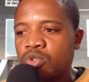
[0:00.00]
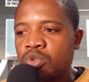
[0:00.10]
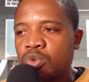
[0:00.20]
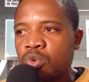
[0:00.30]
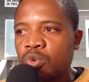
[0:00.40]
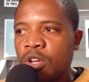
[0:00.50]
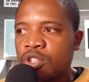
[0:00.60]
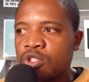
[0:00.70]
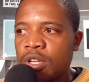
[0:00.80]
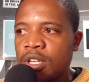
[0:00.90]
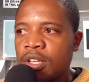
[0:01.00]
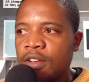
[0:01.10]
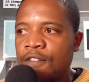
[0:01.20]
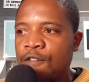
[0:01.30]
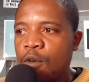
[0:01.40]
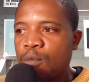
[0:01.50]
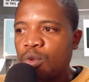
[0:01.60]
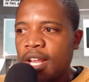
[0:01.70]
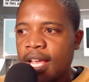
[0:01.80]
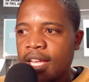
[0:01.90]
to actually
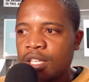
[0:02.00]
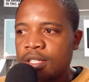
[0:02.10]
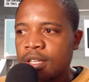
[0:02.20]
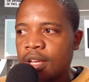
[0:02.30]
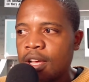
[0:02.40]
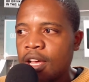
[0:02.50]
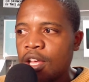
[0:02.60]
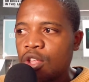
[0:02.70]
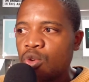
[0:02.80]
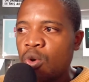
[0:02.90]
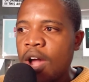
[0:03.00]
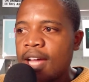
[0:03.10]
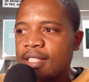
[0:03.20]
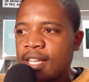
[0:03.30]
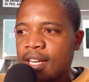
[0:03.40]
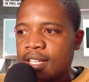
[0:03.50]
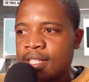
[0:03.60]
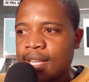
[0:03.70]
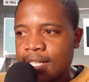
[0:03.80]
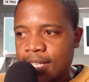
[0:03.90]
formulate your answering
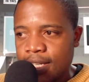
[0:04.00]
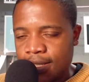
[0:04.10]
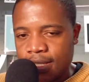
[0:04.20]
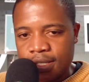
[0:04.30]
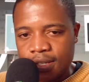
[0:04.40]
strategy